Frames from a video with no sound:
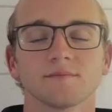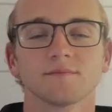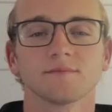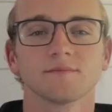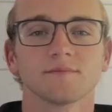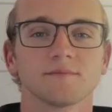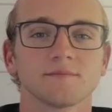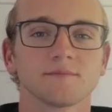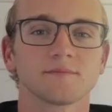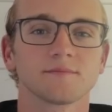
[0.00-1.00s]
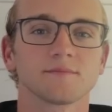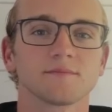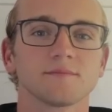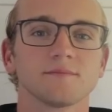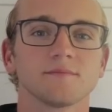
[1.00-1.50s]

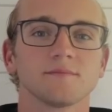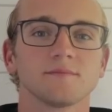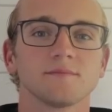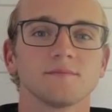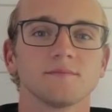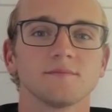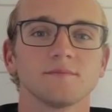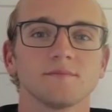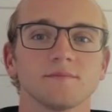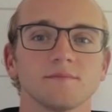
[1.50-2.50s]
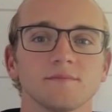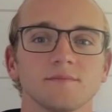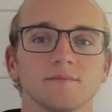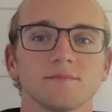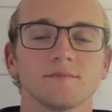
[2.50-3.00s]

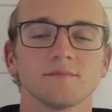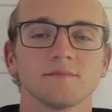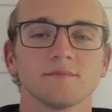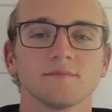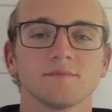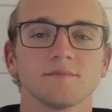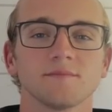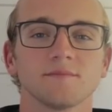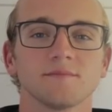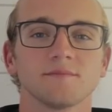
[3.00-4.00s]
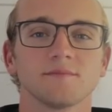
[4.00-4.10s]
No words are spoken by the person on screen.